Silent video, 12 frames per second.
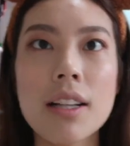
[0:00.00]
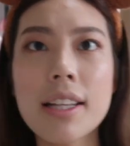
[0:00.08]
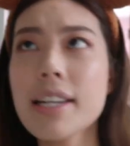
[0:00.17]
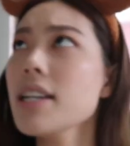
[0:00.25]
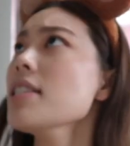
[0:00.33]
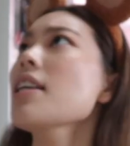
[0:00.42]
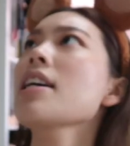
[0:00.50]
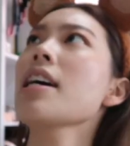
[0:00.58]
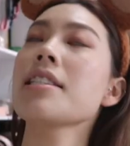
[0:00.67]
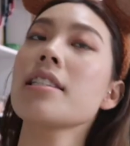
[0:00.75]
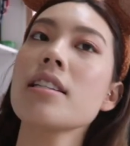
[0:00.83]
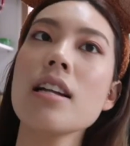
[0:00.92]
Like I said,
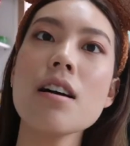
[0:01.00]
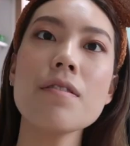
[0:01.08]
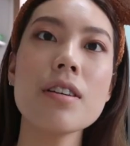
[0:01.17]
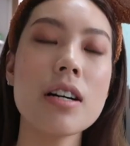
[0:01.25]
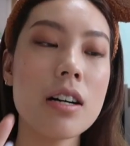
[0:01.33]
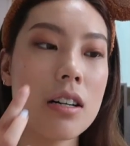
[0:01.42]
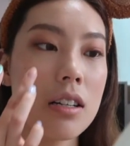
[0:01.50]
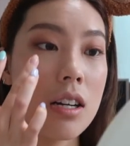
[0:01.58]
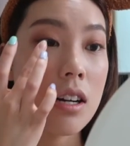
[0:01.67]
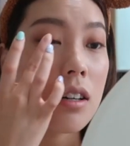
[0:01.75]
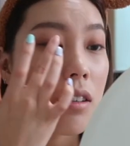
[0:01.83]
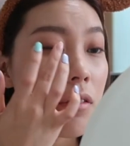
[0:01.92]
I didn't have a
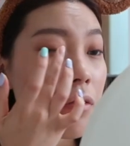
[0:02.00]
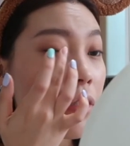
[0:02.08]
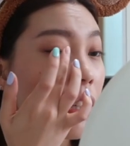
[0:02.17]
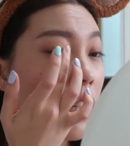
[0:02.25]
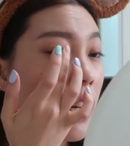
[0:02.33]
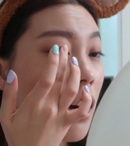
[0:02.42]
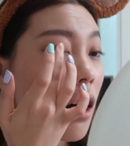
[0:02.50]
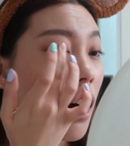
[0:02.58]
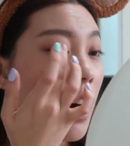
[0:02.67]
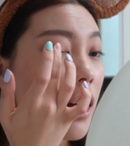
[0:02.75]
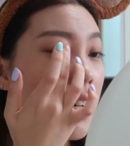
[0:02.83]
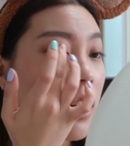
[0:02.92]
really
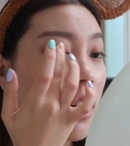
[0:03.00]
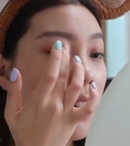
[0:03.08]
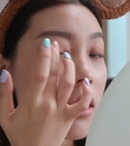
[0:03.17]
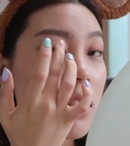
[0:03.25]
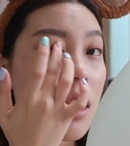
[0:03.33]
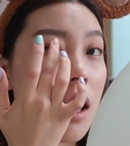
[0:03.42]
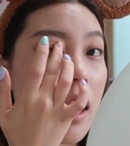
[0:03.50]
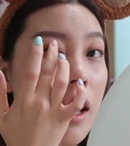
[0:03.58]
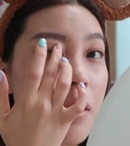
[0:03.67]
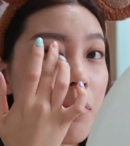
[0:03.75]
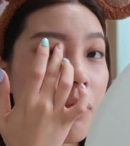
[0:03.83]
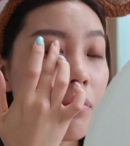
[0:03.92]
hard
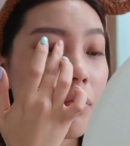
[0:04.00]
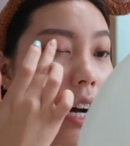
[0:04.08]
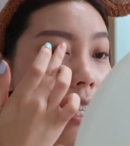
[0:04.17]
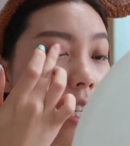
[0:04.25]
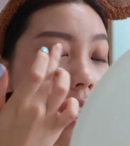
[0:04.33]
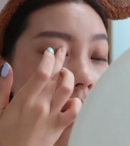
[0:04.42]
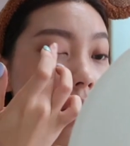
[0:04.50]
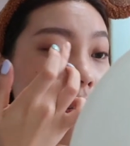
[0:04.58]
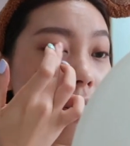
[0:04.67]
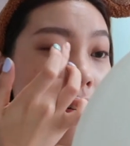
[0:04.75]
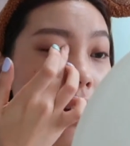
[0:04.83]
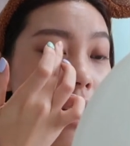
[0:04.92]
time adjusting
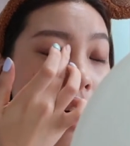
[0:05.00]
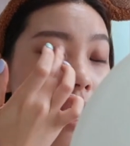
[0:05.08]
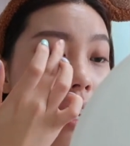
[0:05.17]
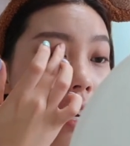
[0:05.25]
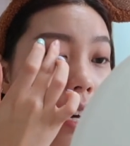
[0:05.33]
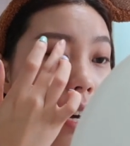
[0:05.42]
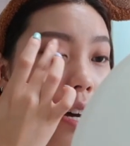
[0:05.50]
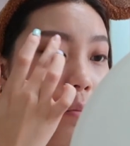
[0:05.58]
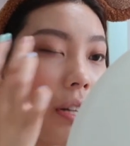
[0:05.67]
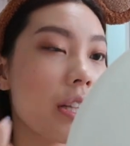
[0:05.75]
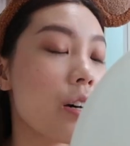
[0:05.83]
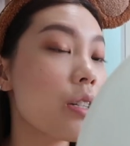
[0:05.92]
to Korea,
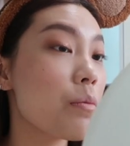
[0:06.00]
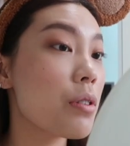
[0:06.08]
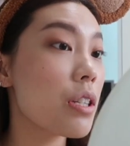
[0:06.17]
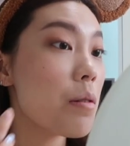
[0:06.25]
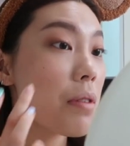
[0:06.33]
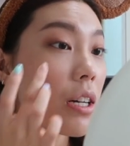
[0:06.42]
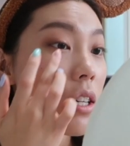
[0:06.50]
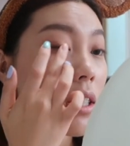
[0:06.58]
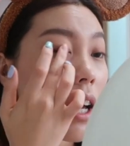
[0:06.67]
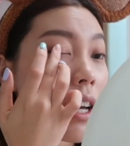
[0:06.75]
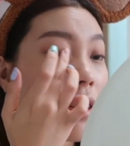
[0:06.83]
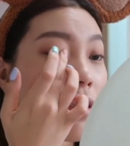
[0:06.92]
but that was mostly
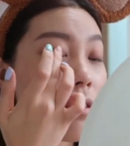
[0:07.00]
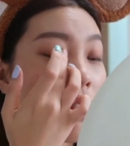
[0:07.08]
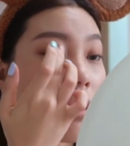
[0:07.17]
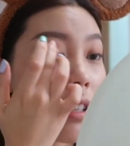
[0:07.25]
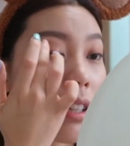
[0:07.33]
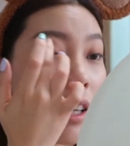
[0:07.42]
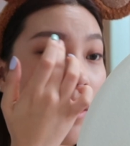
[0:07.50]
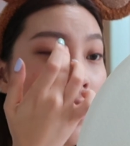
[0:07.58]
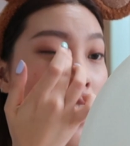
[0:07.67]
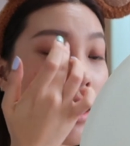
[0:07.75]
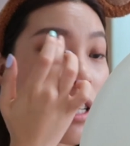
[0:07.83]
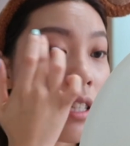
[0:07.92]
because I do know the
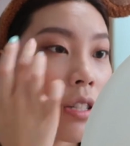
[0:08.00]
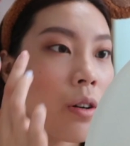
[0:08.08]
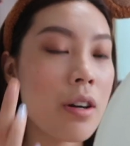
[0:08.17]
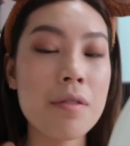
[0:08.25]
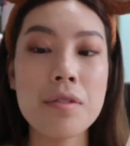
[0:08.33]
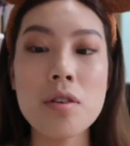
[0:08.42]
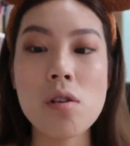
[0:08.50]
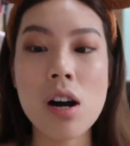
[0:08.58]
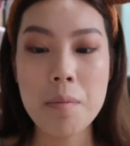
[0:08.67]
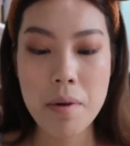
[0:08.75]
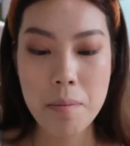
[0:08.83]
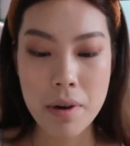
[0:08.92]
language. And so if you
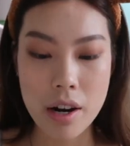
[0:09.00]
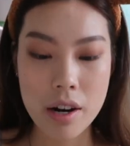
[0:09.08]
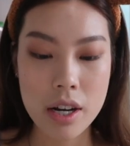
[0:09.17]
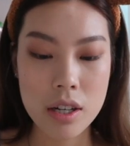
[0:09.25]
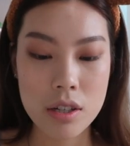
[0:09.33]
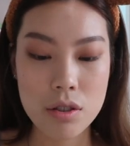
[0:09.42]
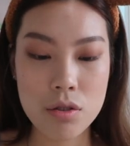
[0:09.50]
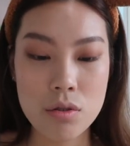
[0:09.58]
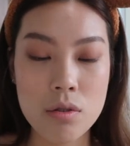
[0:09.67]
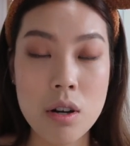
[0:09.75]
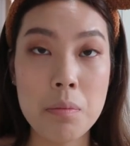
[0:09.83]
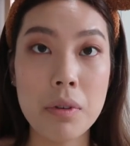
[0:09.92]
are preparing
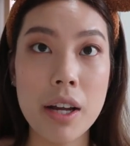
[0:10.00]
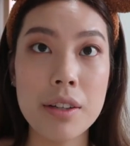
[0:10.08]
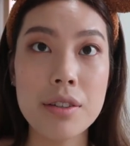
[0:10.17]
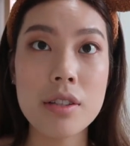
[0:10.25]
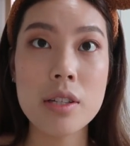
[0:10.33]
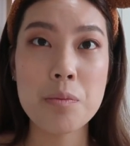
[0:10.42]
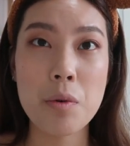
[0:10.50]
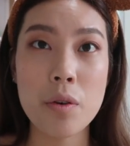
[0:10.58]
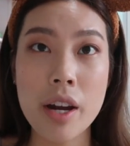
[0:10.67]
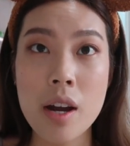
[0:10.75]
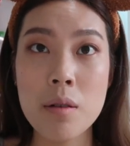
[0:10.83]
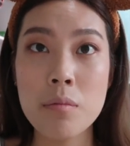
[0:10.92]
to apply to this
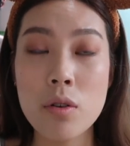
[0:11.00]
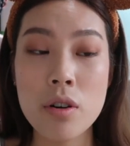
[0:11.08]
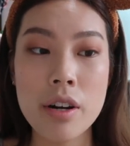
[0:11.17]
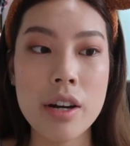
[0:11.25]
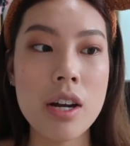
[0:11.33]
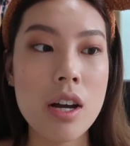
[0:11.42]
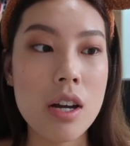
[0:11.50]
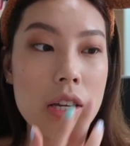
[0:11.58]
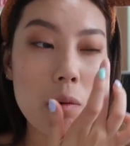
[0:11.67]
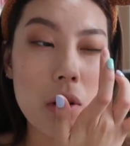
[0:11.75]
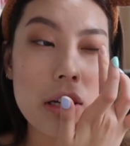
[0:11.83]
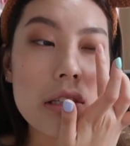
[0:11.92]
program, or
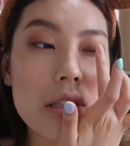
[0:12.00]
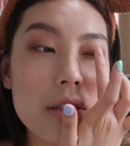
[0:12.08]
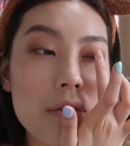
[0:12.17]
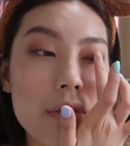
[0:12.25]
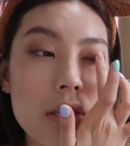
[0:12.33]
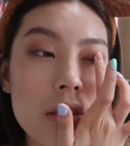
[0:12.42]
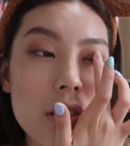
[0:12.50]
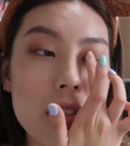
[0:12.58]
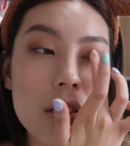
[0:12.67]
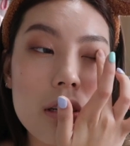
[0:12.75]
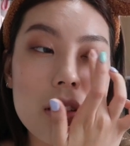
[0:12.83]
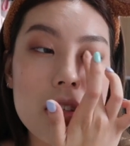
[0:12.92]
you want to visit
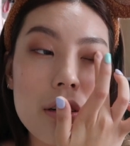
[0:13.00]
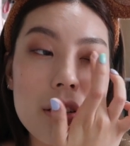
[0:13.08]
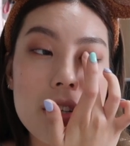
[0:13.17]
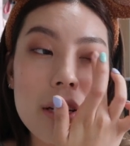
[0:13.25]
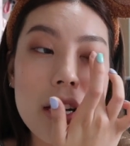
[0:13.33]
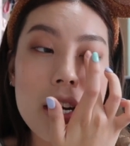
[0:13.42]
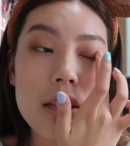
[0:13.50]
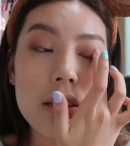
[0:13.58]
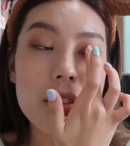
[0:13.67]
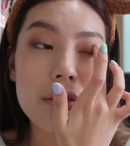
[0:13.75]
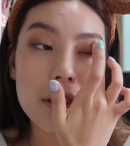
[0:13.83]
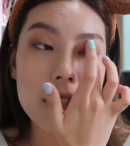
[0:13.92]
Korea and
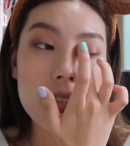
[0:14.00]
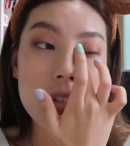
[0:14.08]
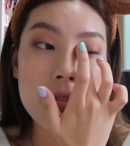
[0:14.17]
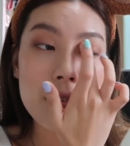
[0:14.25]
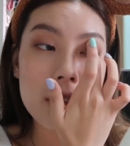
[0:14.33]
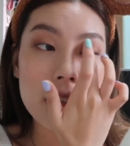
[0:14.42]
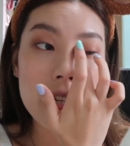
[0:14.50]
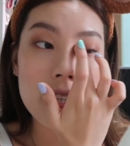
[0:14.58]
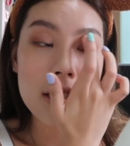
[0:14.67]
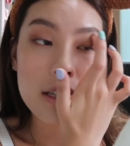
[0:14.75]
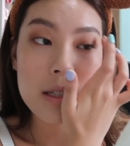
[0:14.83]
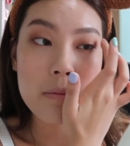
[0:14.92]
live here for like
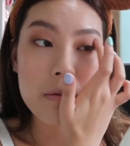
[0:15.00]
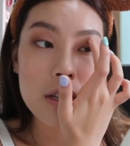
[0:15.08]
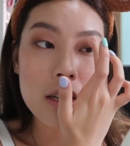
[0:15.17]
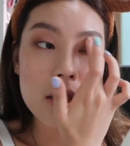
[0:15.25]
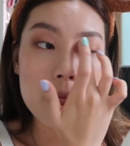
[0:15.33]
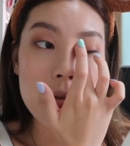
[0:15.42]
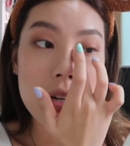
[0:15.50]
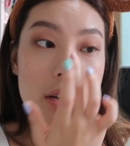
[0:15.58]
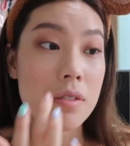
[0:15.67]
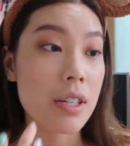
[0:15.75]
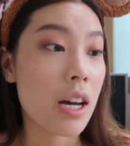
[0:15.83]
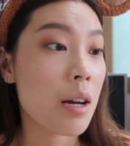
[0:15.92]
an extended
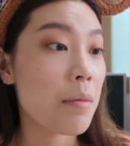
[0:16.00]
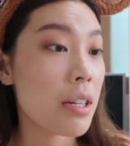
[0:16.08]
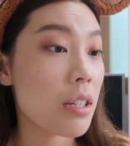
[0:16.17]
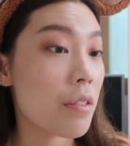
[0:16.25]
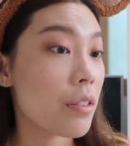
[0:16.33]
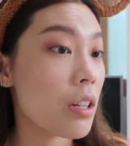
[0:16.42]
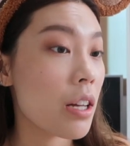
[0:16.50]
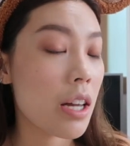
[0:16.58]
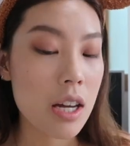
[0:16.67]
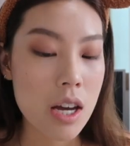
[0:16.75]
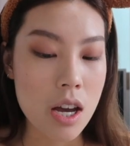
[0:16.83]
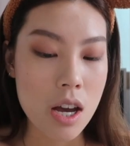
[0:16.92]
period of time, I
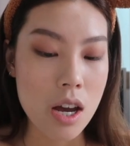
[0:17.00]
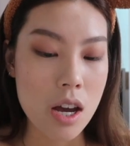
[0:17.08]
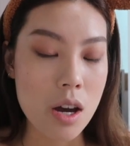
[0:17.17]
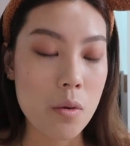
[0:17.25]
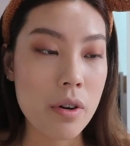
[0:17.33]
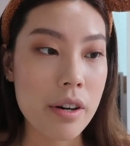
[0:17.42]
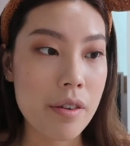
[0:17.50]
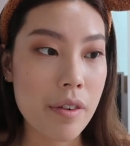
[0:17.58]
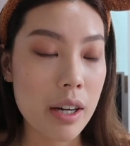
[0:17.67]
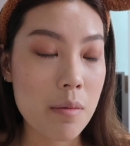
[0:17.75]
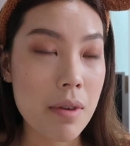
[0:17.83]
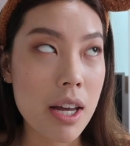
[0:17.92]
definitely would
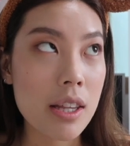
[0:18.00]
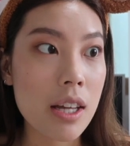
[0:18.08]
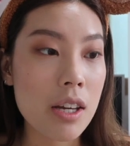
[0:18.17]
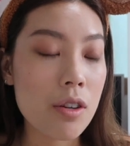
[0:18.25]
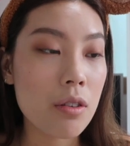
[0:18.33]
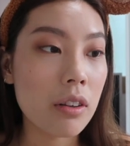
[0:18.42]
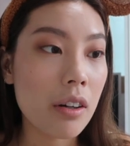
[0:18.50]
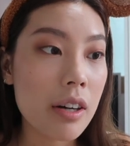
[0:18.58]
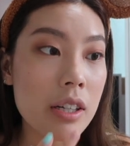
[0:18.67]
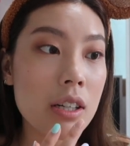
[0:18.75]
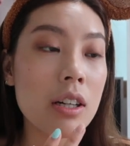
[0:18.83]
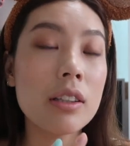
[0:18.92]
recommend that you
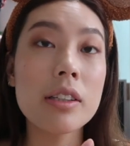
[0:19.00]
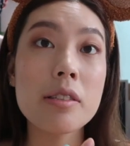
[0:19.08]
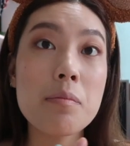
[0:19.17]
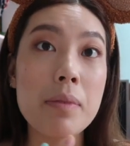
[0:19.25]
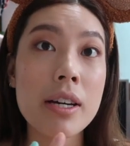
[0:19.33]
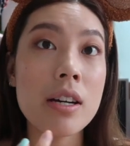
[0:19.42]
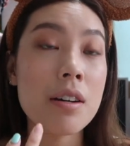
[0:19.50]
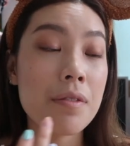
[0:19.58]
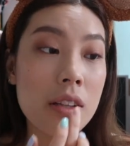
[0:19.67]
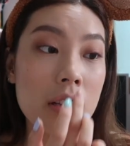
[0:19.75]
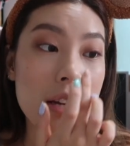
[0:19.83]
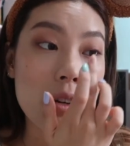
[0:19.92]
learn a little bit
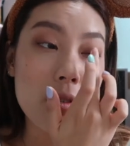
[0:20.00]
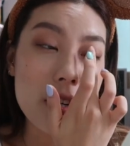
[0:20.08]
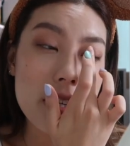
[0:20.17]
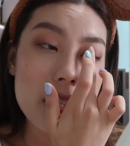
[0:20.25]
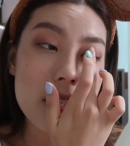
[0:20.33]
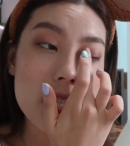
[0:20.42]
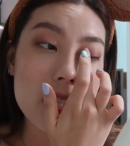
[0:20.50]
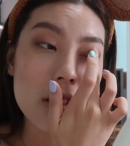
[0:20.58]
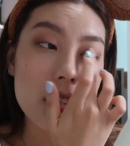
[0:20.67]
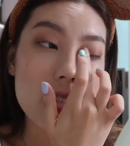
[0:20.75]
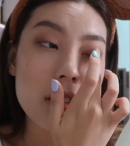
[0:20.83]
of the language.